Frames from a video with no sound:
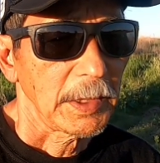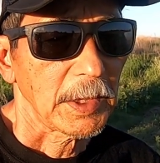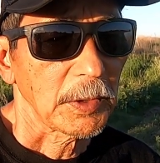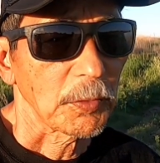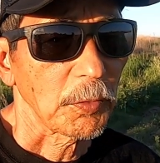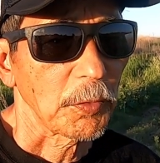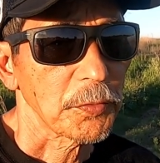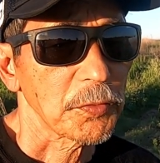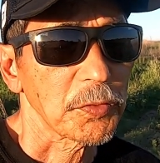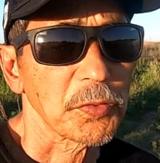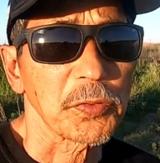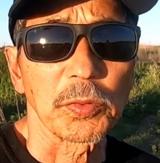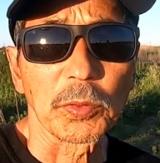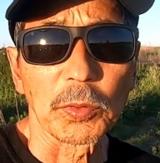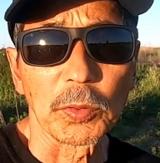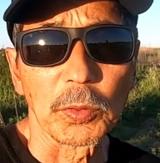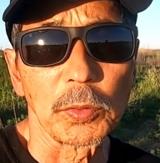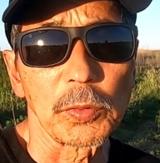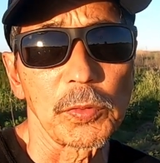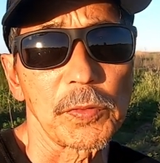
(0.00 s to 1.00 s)
You know,
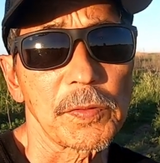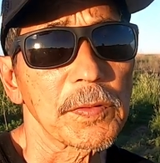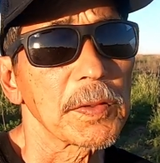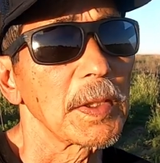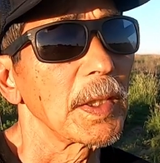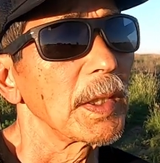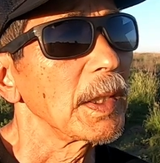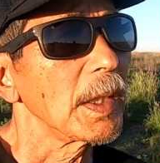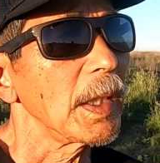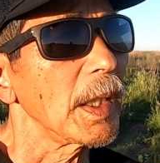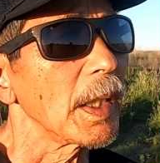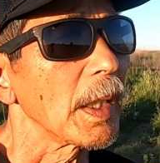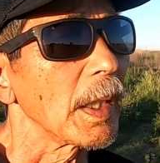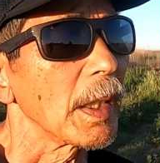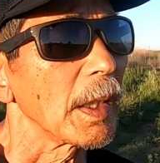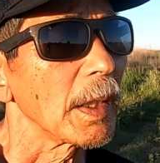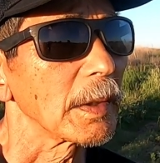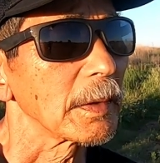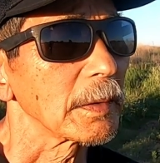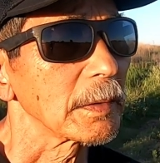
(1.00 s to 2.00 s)
screws,
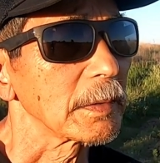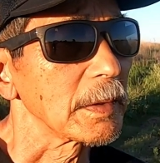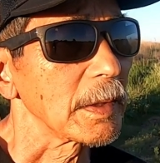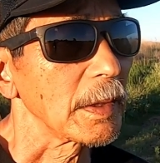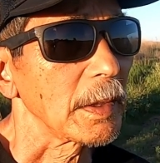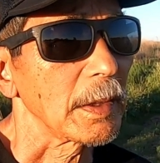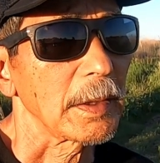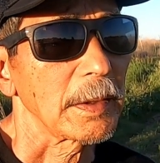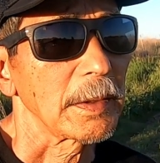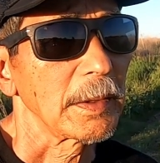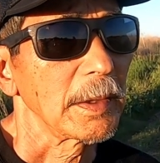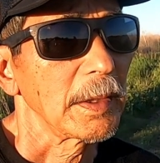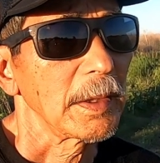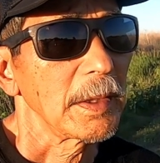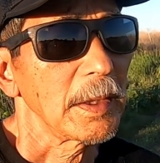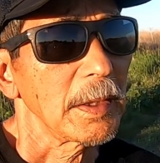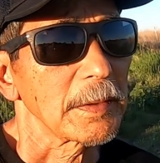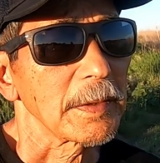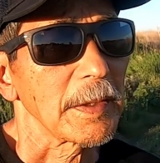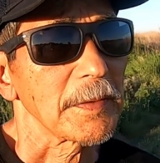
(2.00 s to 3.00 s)
uh, the,
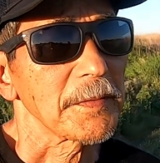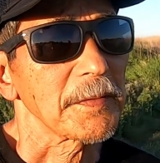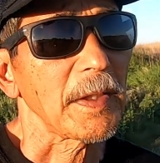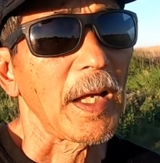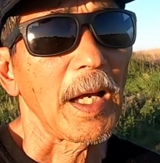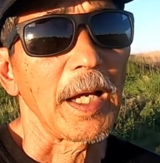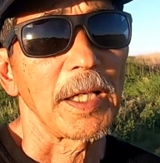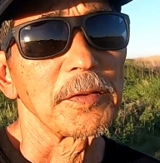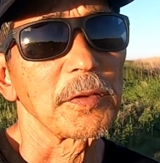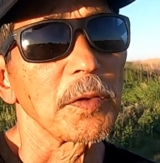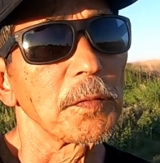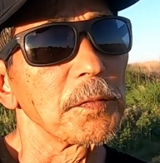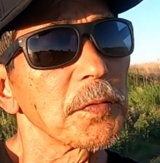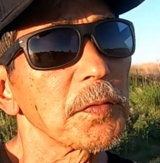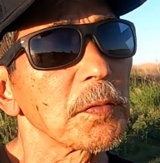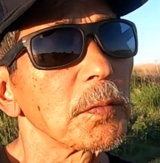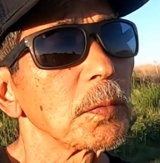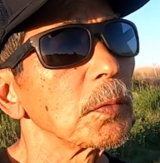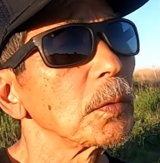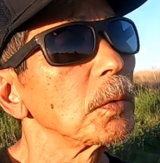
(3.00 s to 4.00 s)
the size of
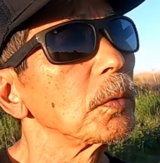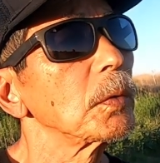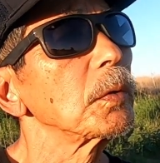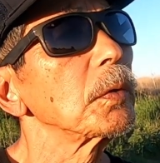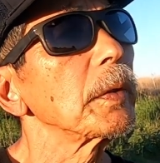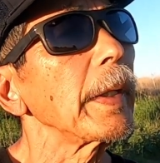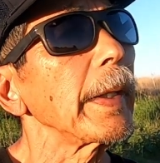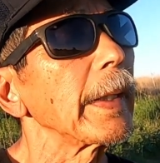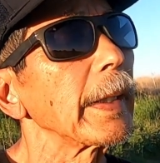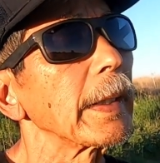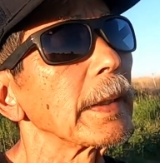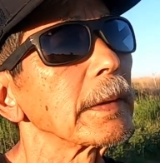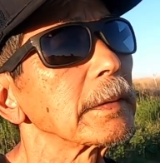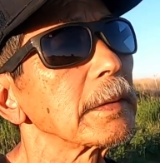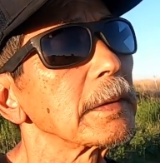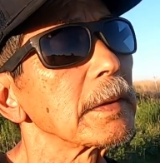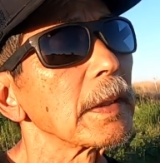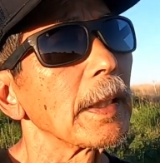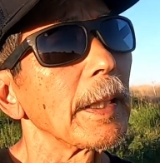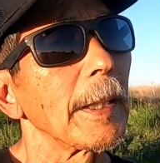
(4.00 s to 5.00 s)
screw
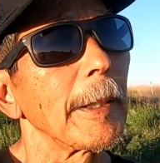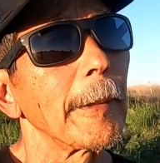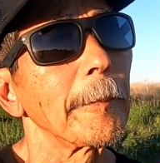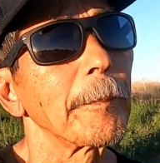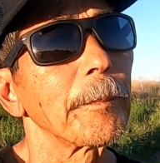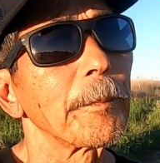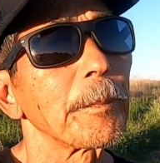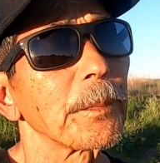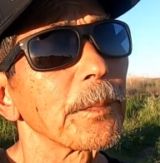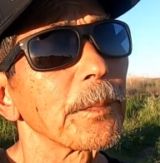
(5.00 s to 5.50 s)
and um,